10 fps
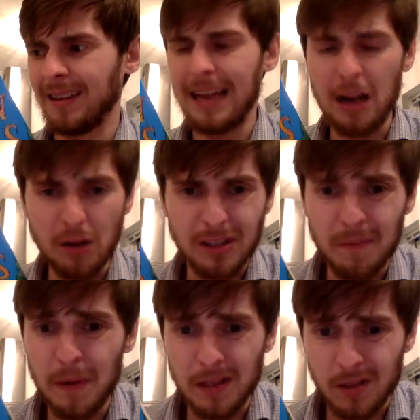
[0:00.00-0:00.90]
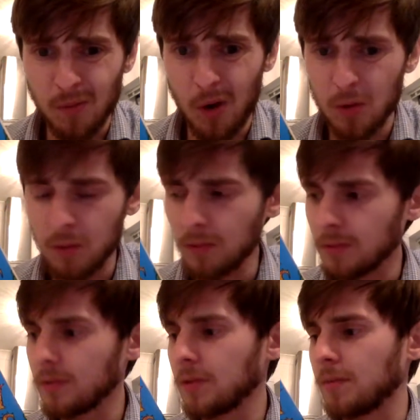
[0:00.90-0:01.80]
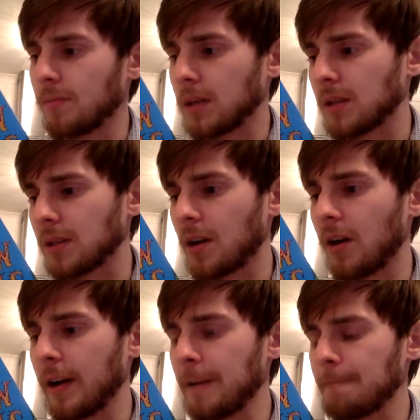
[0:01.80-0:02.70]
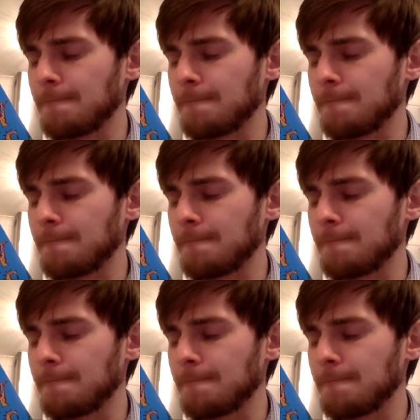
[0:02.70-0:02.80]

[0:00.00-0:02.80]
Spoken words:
It looks a bit small, muttered Kai.